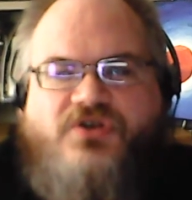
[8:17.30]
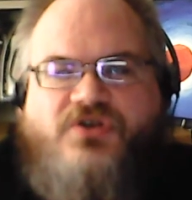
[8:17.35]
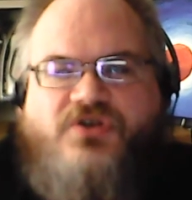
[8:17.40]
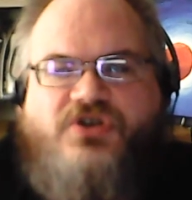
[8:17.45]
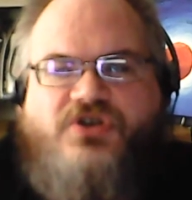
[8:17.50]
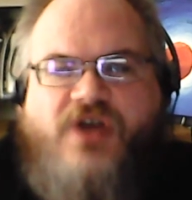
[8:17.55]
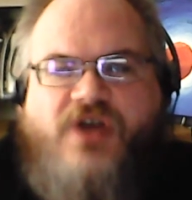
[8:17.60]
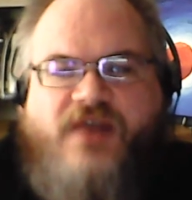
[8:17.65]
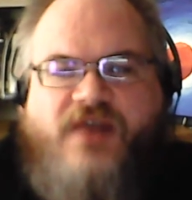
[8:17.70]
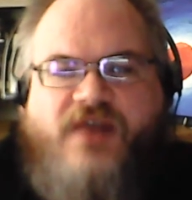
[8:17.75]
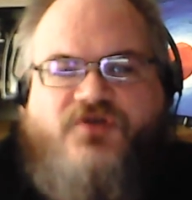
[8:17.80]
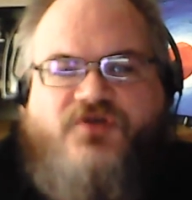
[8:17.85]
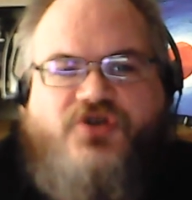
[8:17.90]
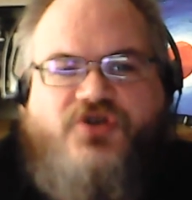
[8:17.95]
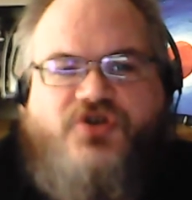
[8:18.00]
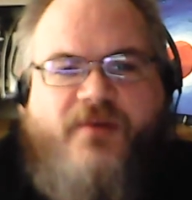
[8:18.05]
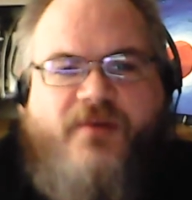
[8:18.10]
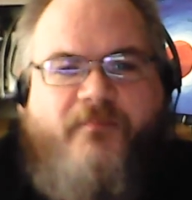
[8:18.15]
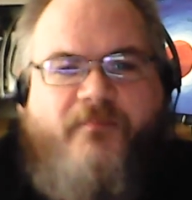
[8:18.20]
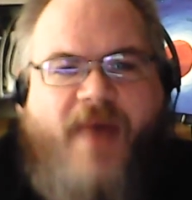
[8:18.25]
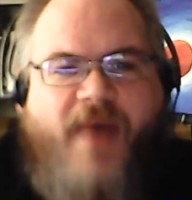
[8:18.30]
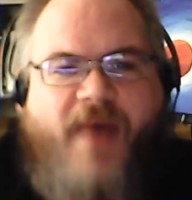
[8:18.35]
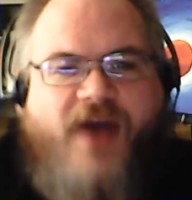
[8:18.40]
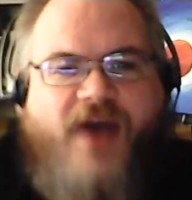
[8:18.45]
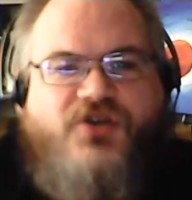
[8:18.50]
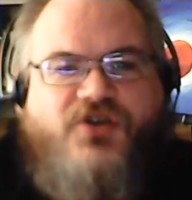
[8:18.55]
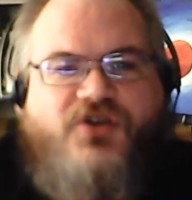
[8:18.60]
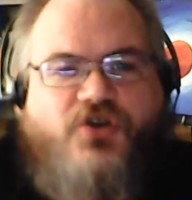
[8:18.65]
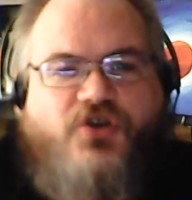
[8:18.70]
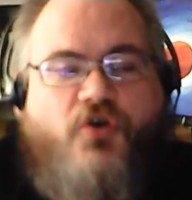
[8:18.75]
kind of stripped
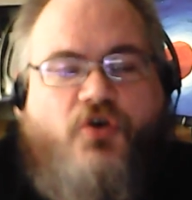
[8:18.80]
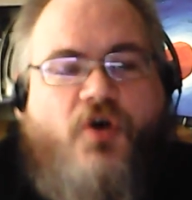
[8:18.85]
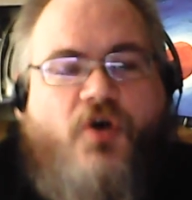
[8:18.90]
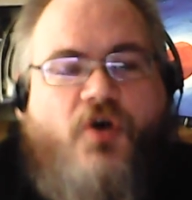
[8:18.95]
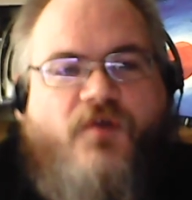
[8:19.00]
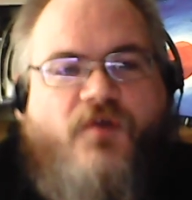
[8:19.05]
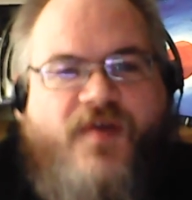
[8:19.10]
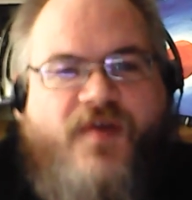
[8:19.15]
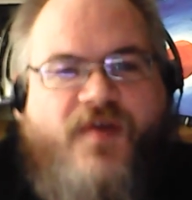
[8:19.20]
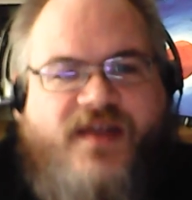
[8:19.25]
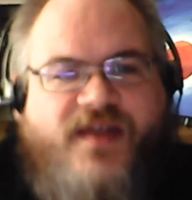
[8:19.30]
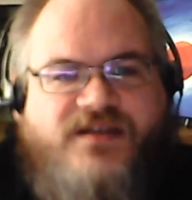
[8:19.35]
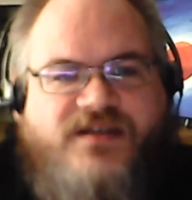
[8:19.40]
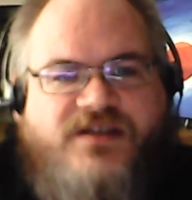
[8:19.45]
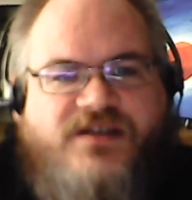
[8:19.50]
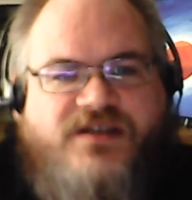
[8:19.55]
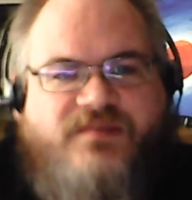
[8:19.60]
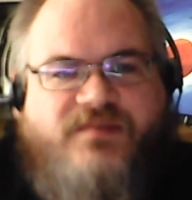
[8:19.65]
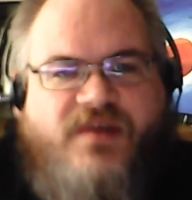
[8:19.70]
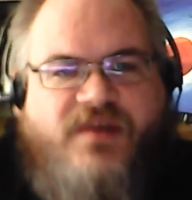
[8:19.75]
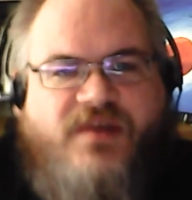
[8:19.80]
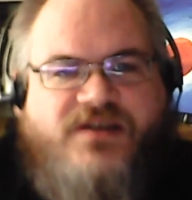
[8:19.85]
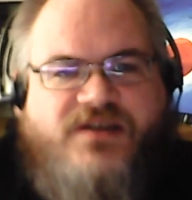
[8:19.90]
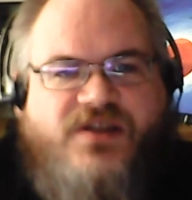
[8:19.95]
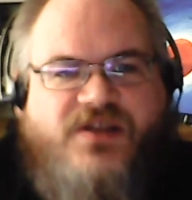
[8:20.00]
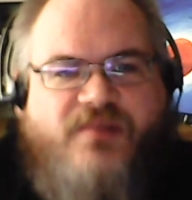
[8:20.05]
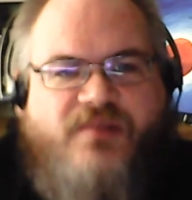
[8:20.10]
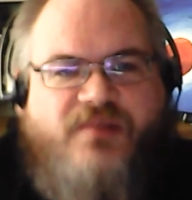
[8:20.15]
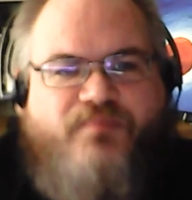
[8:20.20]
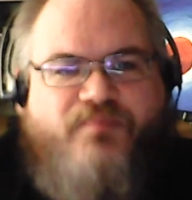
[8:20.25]
back to the core of what that system is
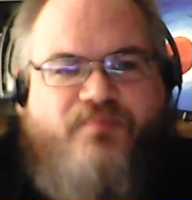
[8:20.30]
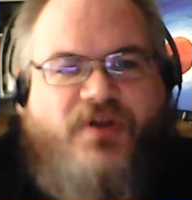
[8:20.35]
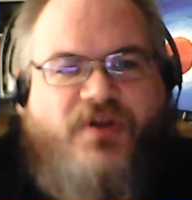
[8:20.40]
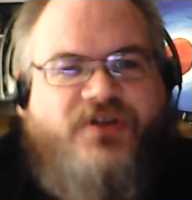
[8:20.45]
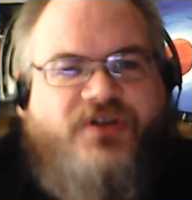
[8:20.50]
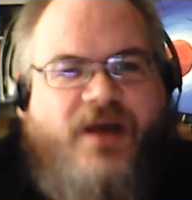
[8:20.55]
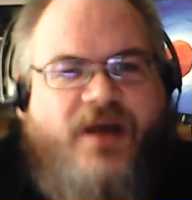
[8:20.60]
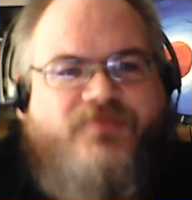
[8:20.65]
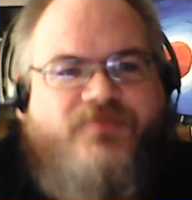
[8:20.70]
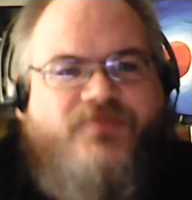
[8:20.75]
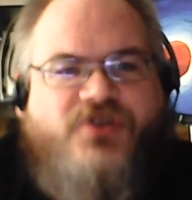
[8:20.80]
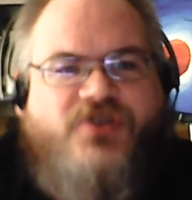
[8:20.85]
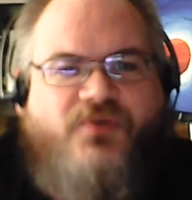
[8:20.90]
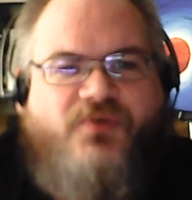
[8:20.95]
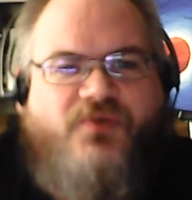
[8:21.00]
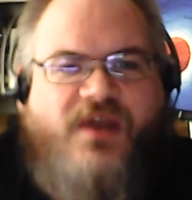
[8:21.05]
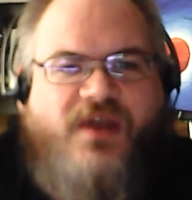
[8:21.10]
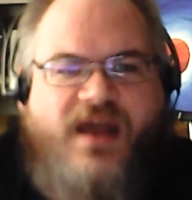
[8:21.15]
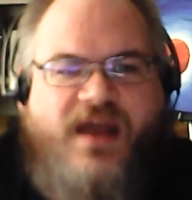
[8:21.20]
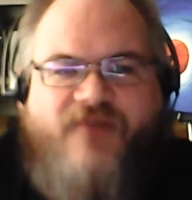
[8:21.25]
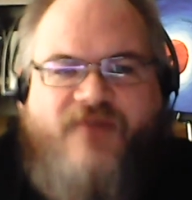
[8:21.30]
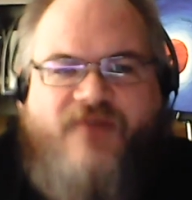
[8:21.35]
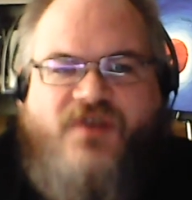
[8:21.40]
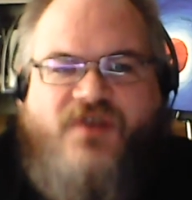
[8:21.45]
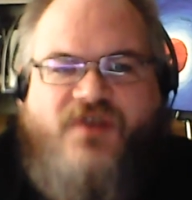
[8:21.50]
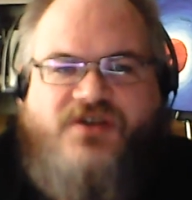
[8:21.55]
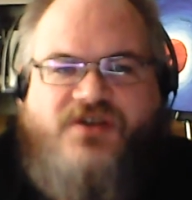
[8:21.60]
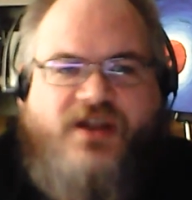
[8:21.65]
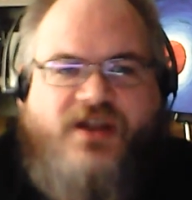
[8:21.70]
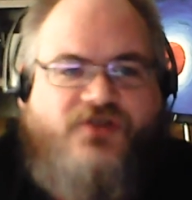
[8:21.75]
and then built up so that we can have
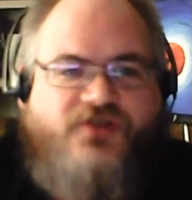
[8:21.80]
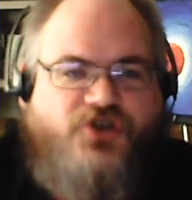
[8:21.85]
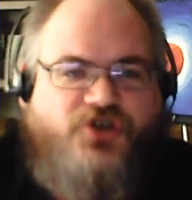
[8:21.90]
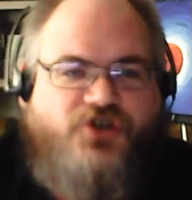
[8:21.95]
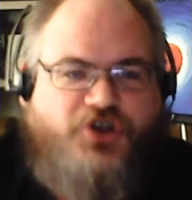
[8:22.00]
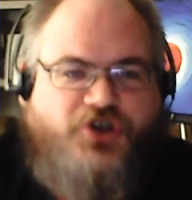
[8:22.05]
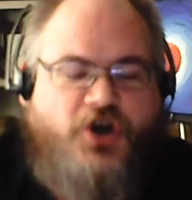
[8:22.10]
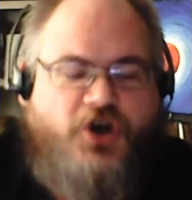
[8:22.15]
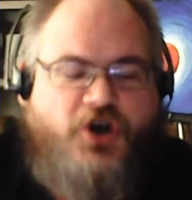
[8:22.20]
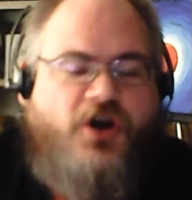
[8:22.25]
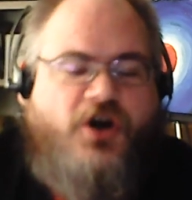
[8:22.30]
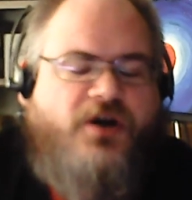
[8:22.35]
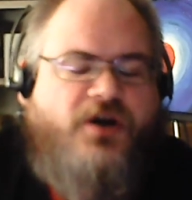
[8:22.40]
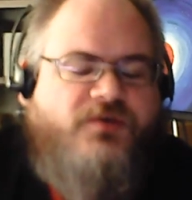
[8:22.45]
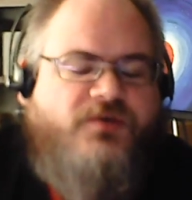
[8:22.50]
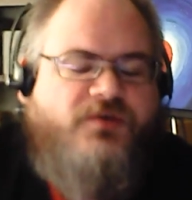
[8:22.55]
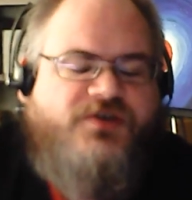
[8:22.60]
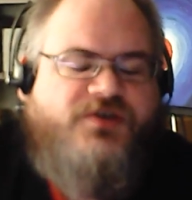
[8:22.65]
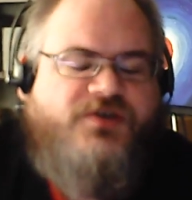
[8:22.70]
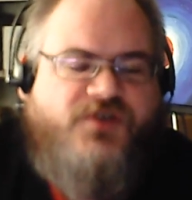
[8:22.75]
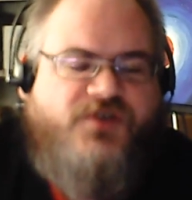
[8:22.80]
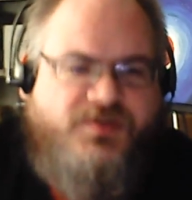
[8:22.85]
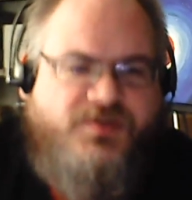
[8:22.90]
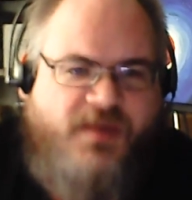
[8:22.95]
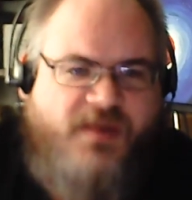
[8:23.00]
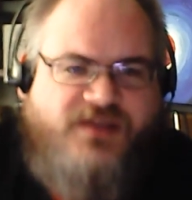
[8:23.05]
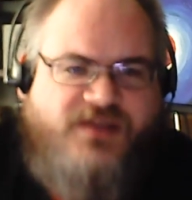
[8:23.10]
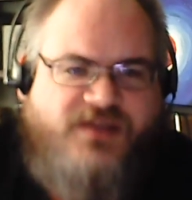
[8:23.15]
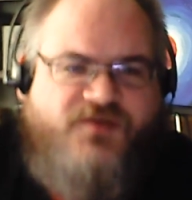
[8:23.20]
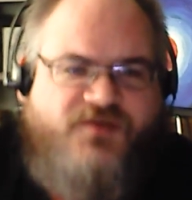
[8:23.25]
things like the churn, which for
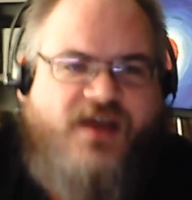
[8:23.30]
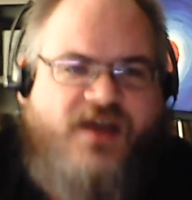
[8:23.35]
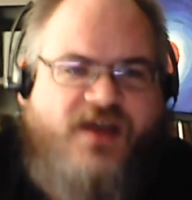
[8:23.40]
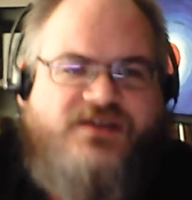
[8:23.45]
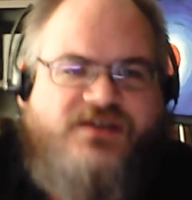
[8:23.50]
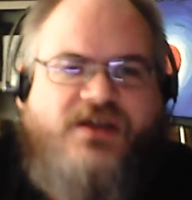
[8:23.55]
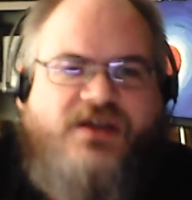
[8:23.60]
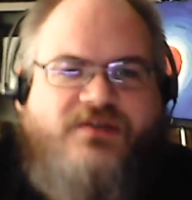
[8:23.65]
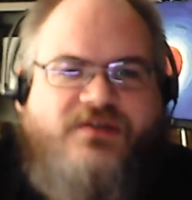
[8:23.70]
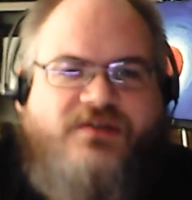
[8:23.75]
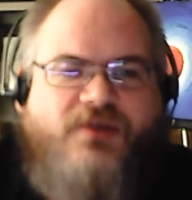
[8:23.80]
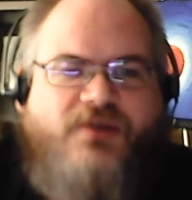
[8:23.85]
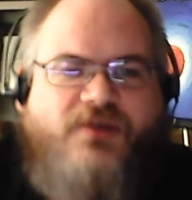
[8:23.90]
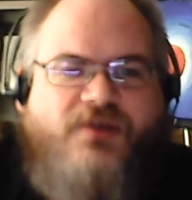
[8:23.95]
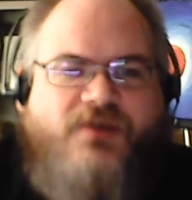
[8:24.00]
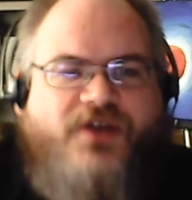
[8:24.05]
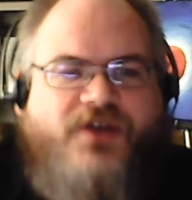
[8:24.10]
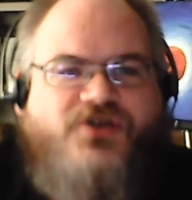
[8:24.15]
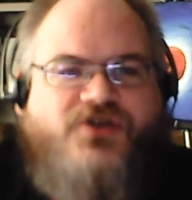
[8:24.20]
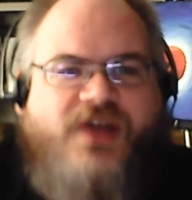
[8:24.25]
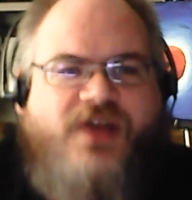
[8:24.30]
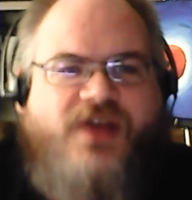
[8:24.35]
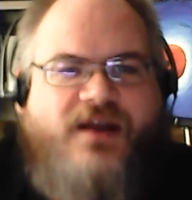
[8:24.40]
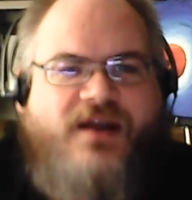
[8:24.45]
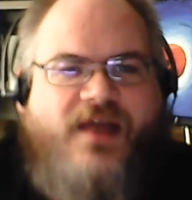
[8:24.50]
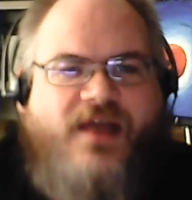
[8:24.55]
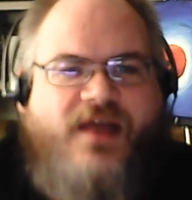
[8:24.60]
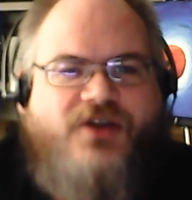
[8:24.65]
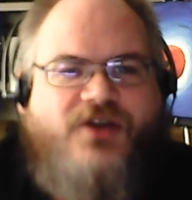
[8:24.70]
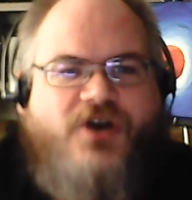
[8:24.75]
Expanse fans, they will
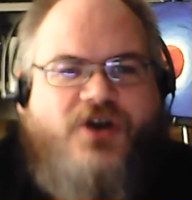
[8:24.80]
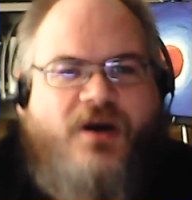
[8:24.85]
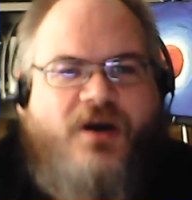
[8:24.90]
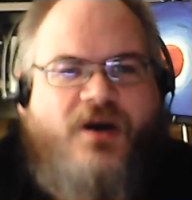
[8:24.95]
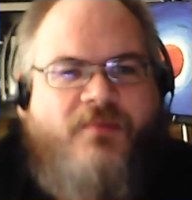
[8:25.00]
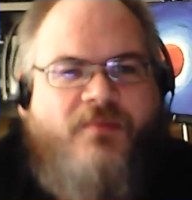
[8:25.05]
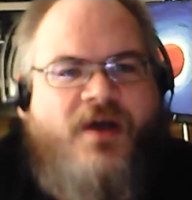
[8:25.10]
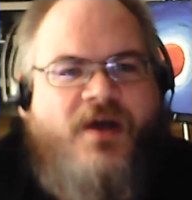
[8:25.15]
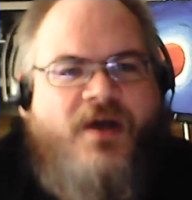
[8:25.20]
understand that term.